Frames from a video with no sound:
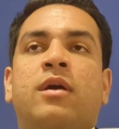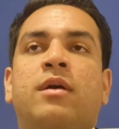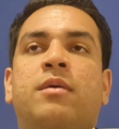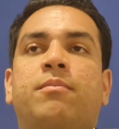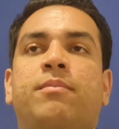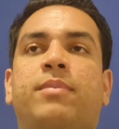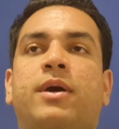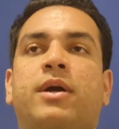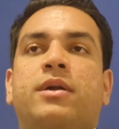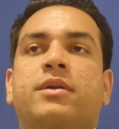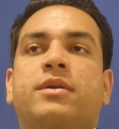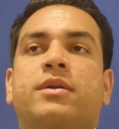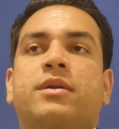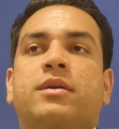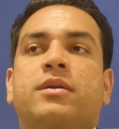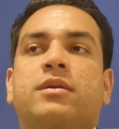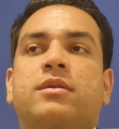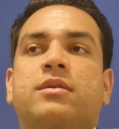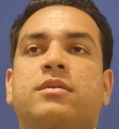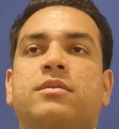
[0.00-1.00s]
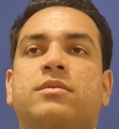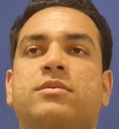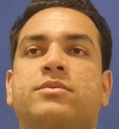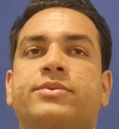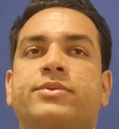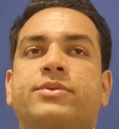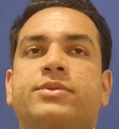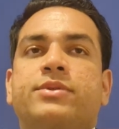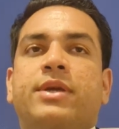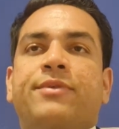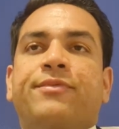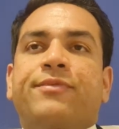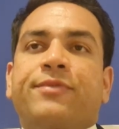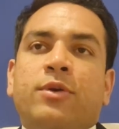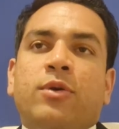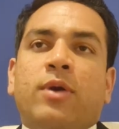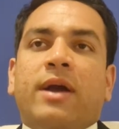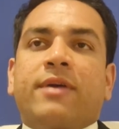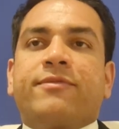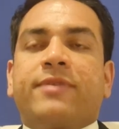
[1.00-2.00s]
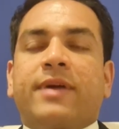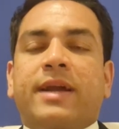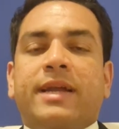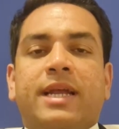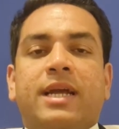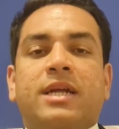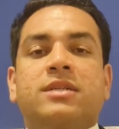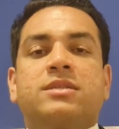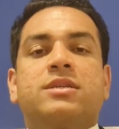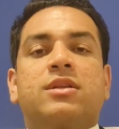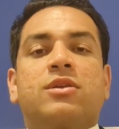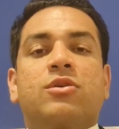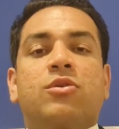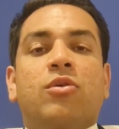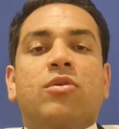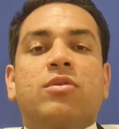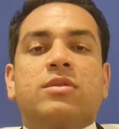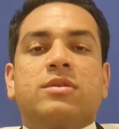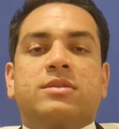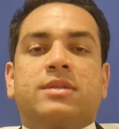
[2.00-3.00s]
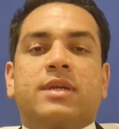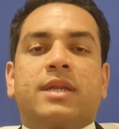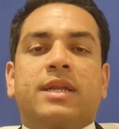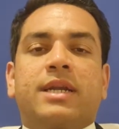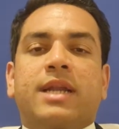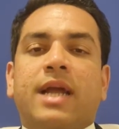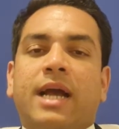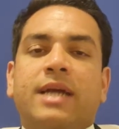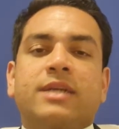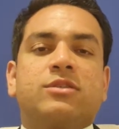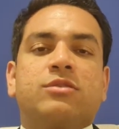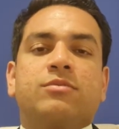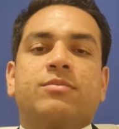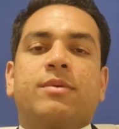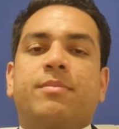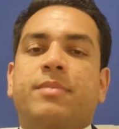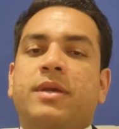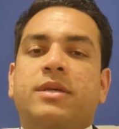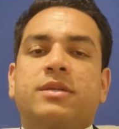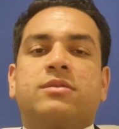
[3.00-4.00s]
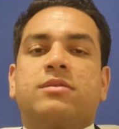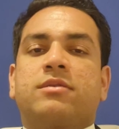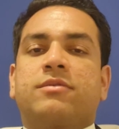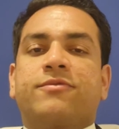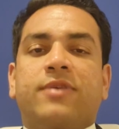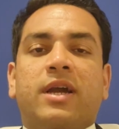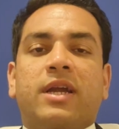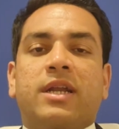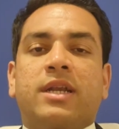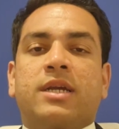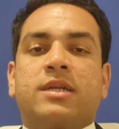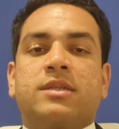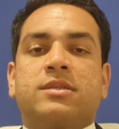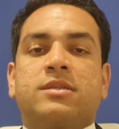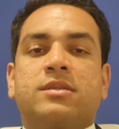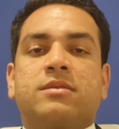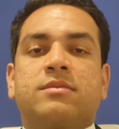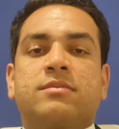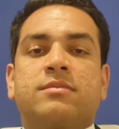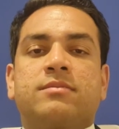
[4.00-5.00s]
But if you have financial goals, then it has to be based on finance.